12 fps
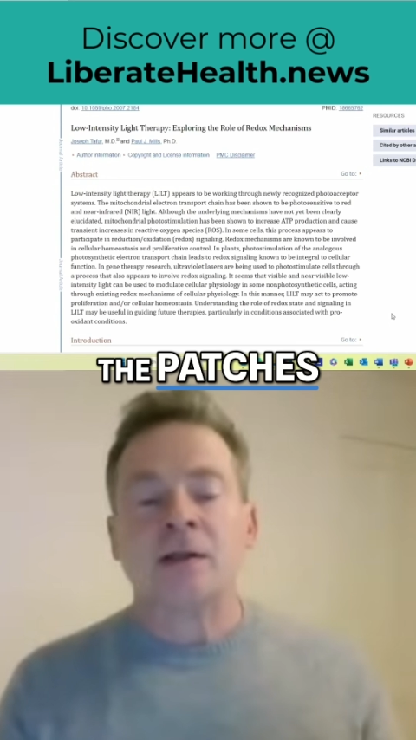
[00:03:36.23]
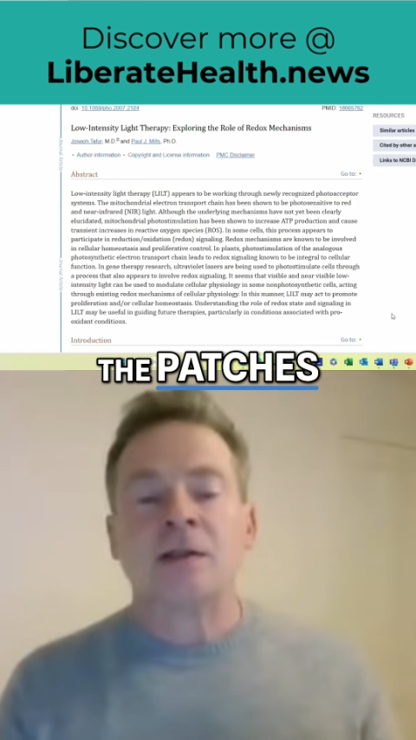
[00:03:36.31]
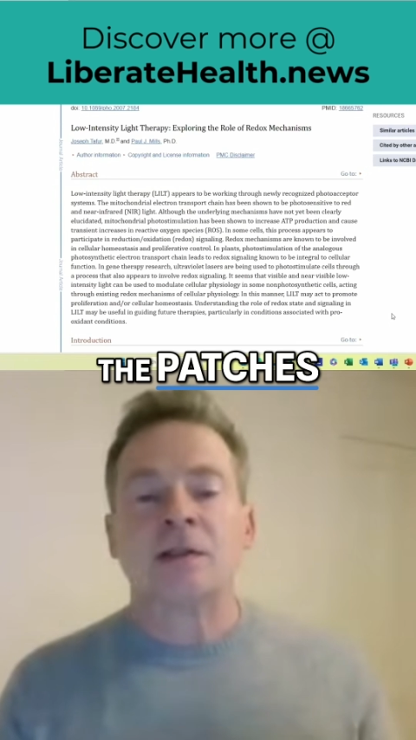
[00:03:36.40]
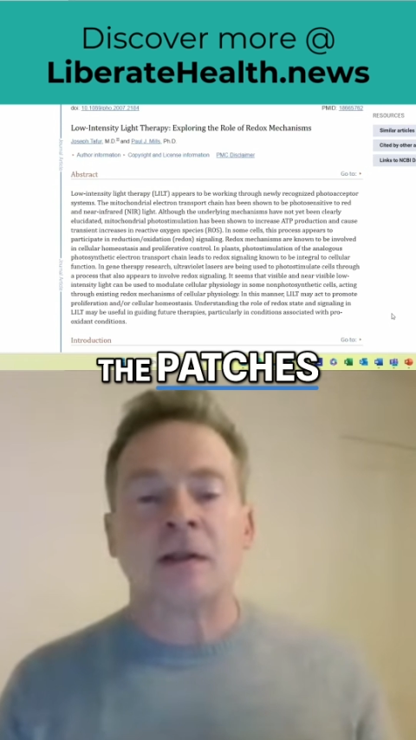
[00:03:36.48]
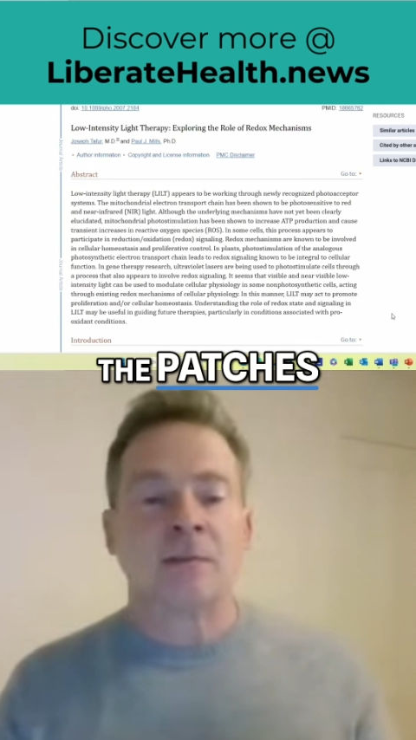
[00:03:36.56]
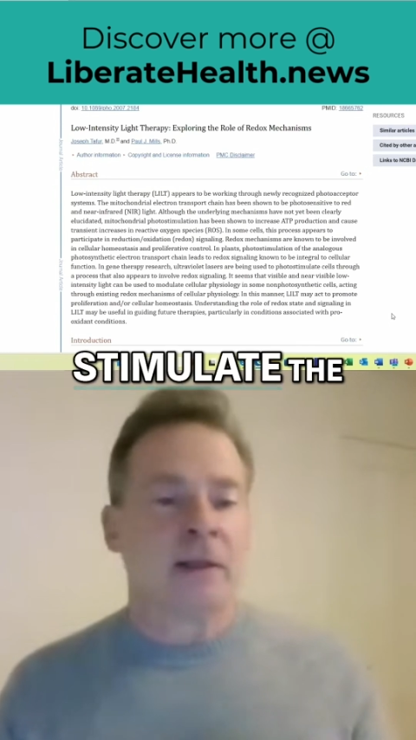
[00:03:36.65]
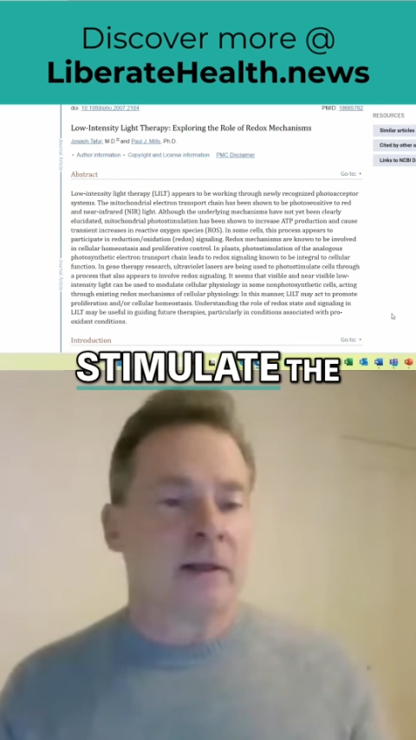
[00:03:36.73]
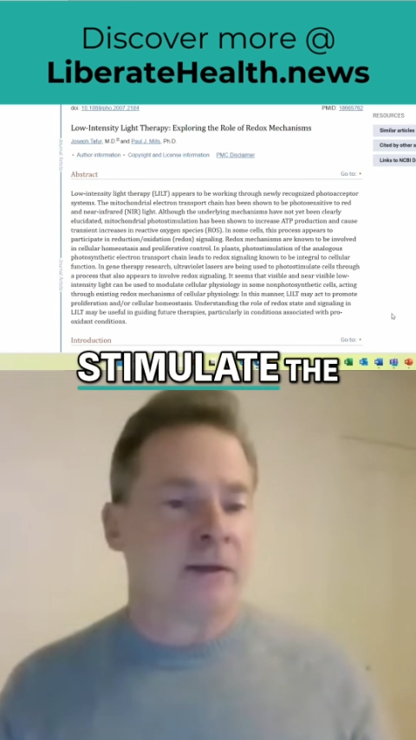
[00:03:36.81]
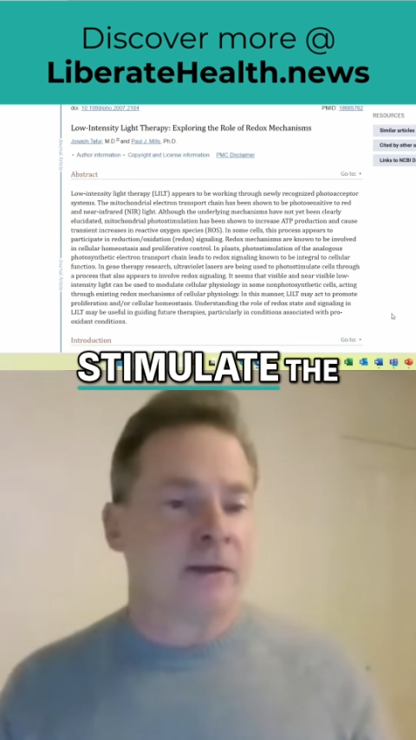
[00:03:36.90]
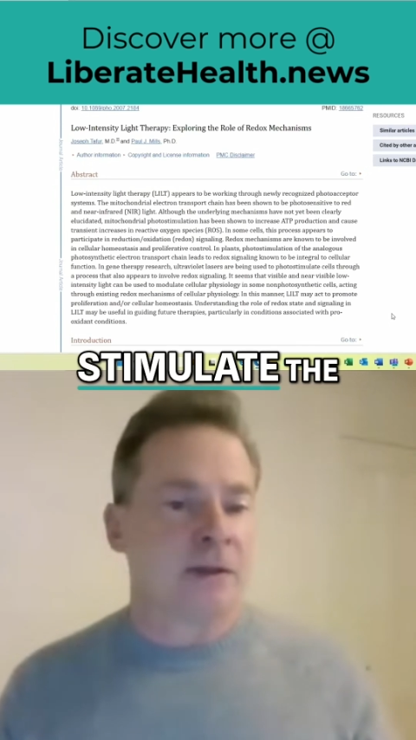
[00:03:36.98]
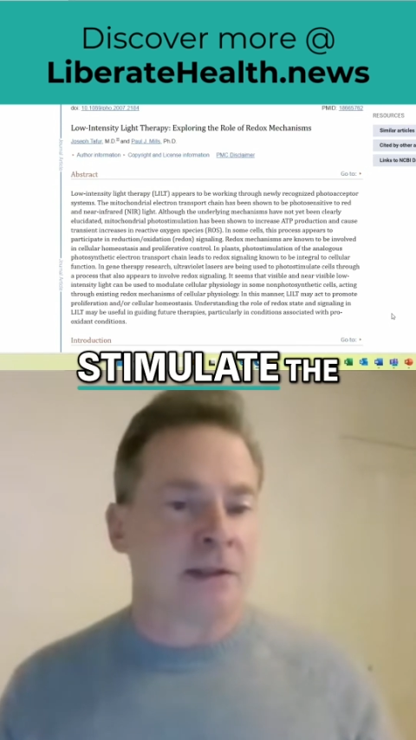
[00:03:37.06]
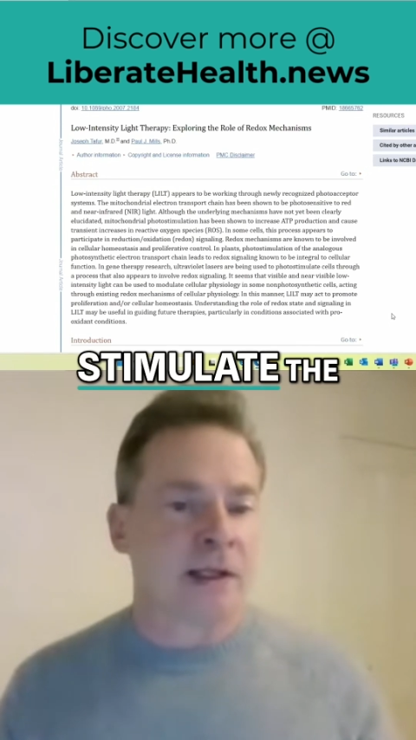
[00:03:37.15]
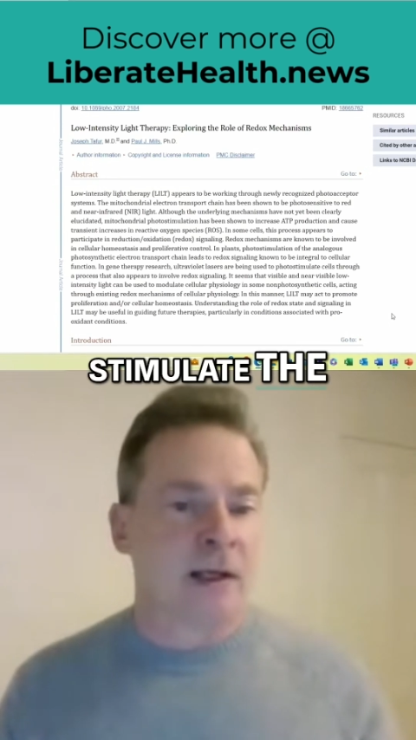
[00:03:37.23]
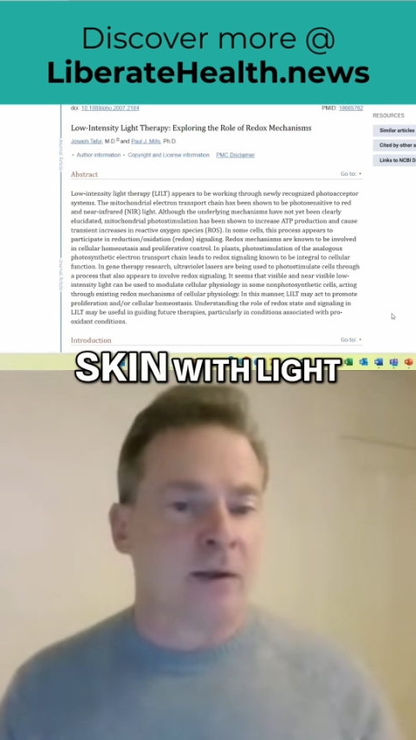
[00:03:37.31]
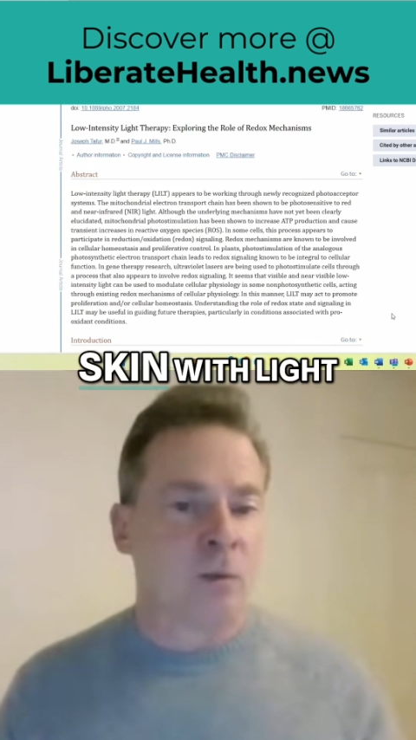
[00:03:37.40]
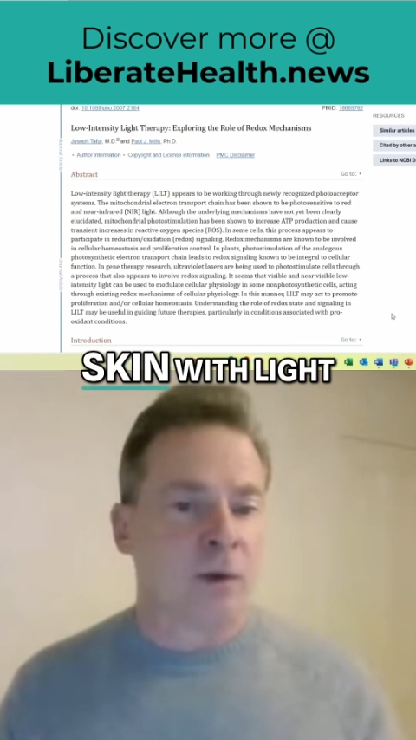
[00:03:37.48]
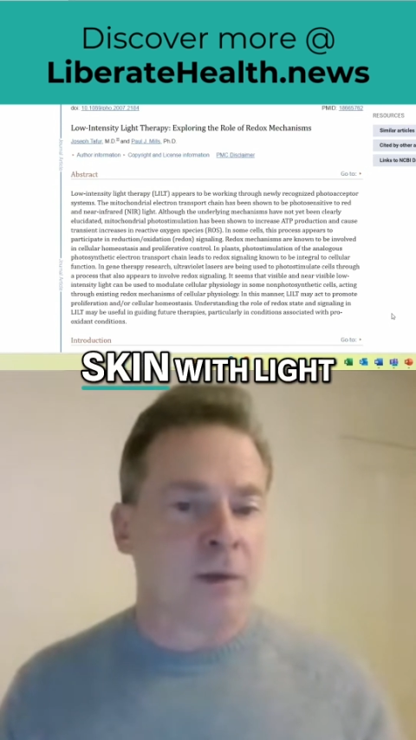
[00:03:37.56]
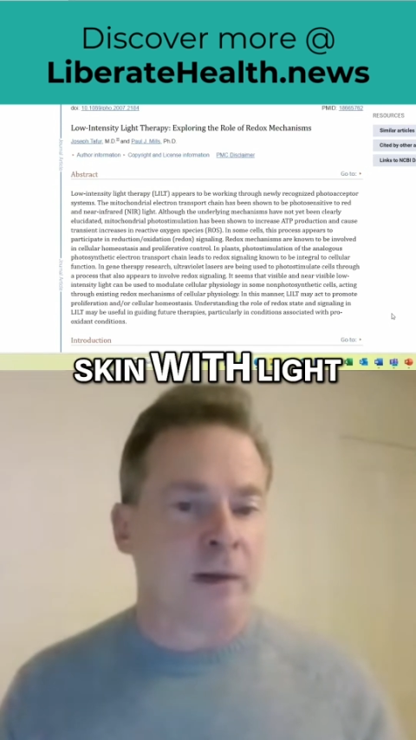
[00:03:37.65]
stimulate the
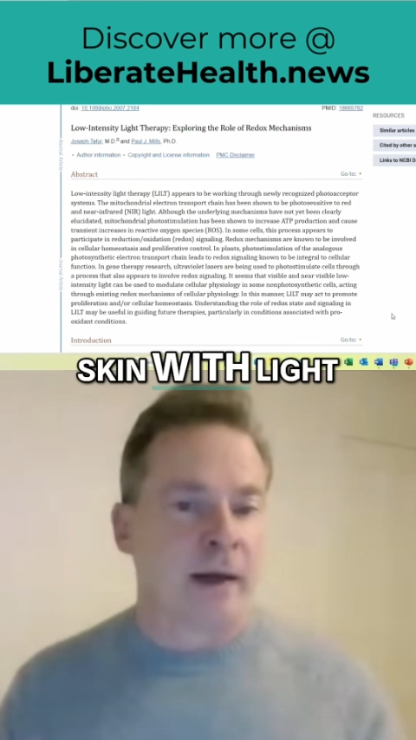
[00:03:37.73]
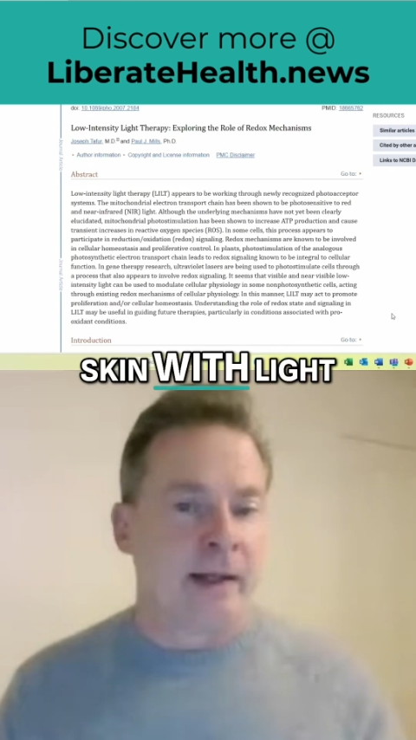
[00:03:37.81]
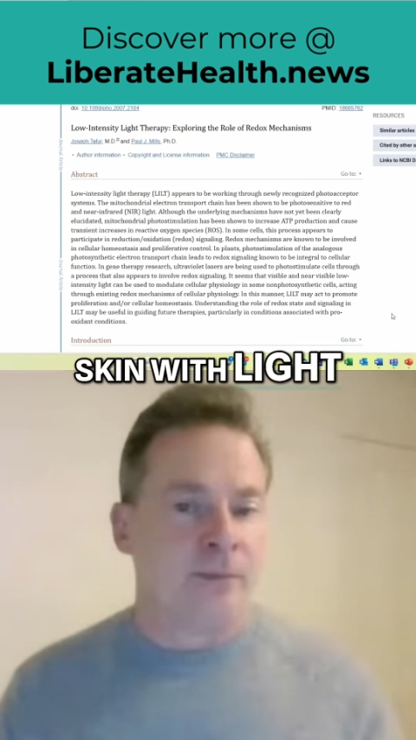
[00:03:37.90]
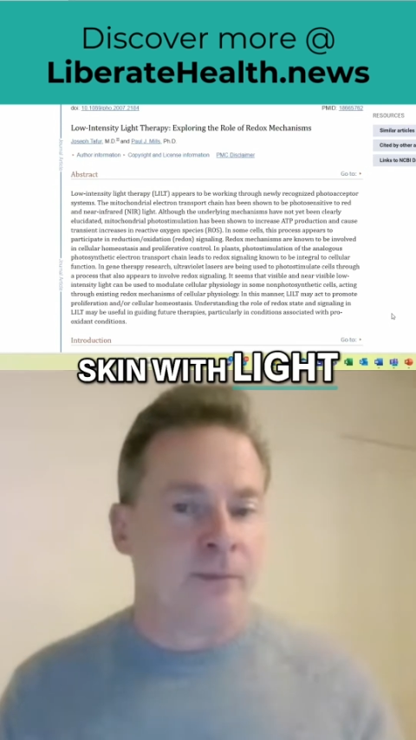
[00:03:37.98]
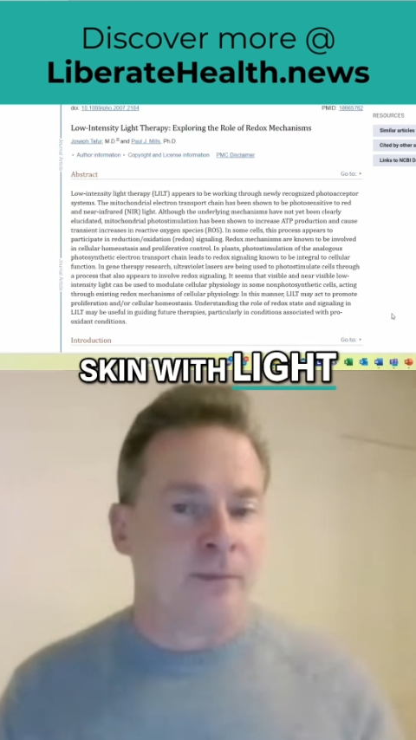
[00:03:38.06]
skin with light.